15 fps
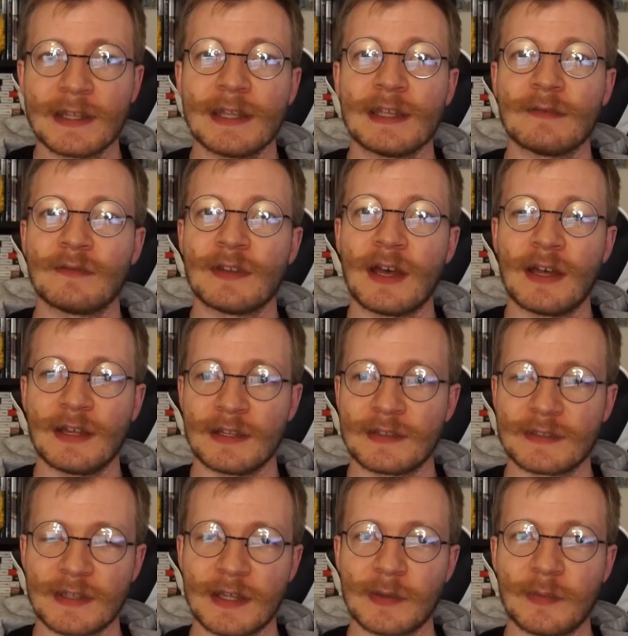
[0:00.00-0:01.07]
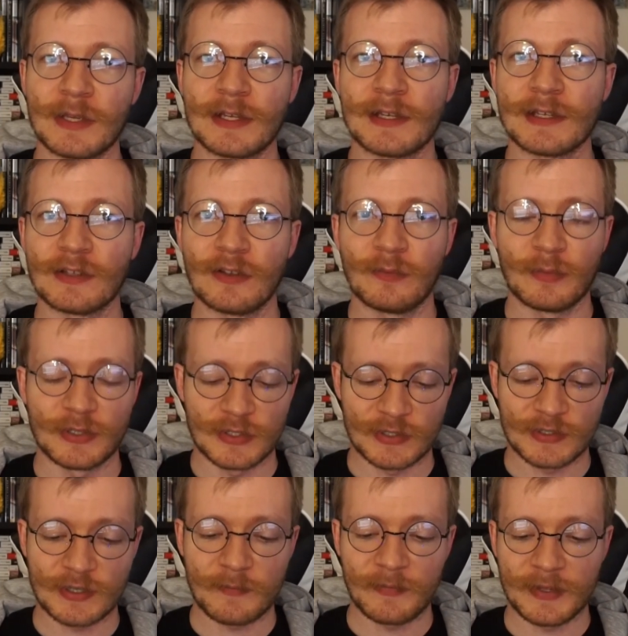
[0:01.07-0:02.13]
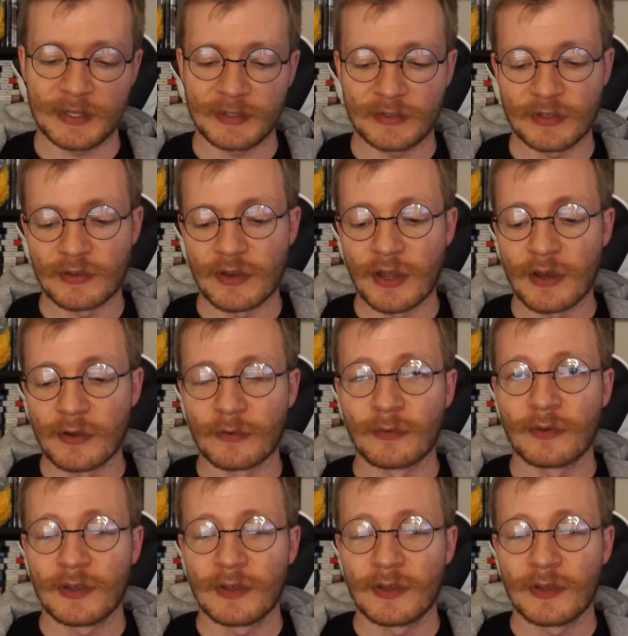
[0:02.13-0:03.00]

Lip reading: If not, it's not a big deal, but just something to know.